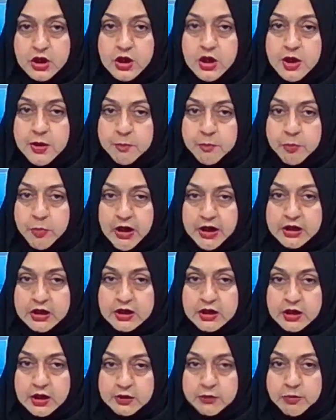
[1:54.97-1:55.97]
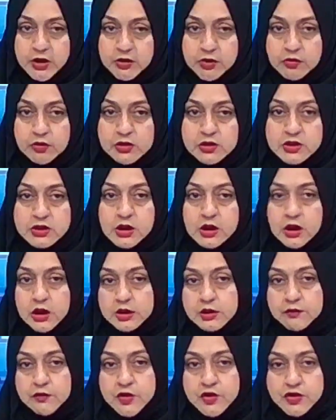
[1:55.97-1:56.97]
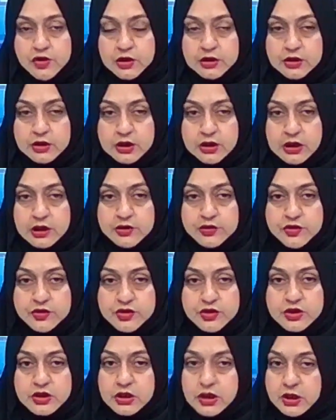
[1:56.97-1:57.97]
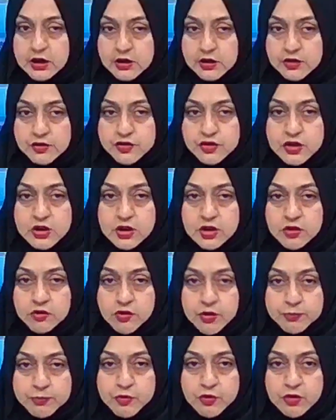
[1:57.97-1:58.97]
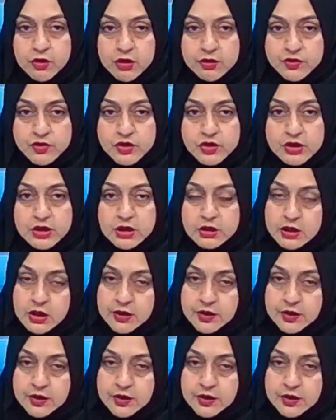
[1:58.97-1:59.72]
mining and minerals, artificial intelligence, energy, cryptocurrency, and other